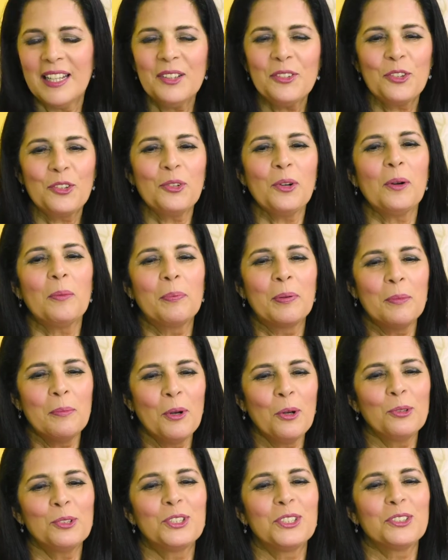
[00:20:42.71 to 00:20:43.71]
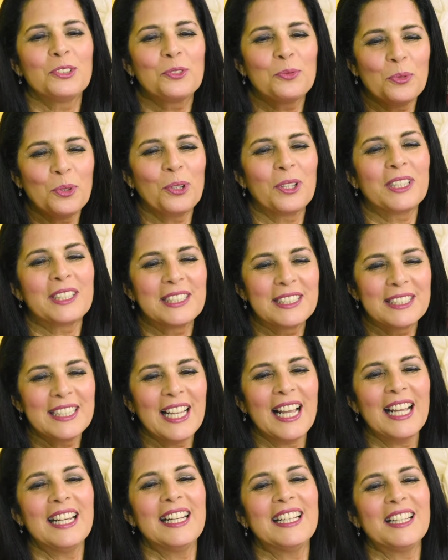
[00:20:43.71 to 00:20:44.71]
In-store promotions were
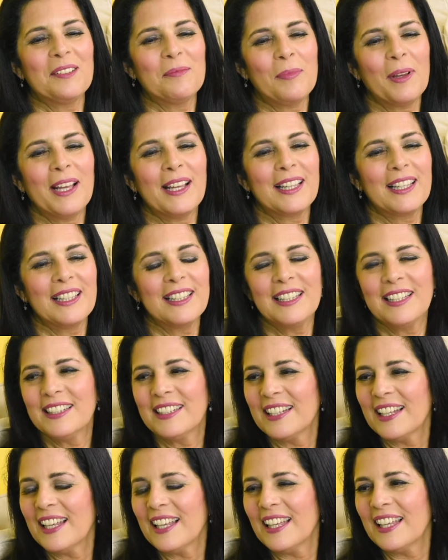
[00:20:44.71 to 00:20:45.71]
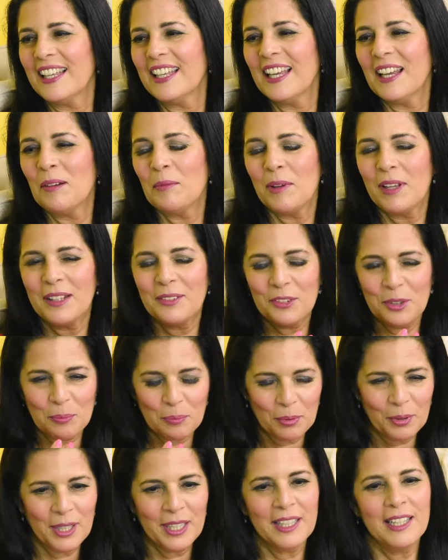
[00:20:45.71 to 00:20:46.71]
exciting back in the day. I mean, to
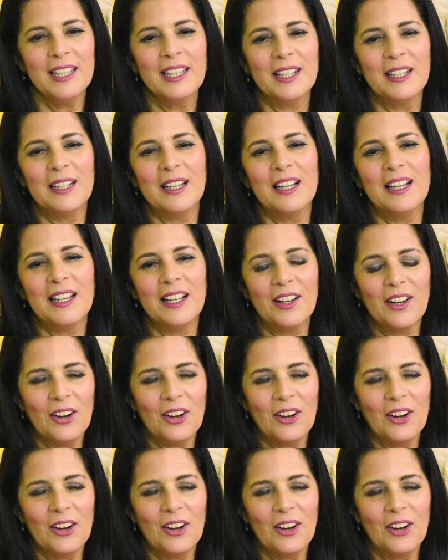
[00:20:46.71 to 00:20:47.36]
bring in an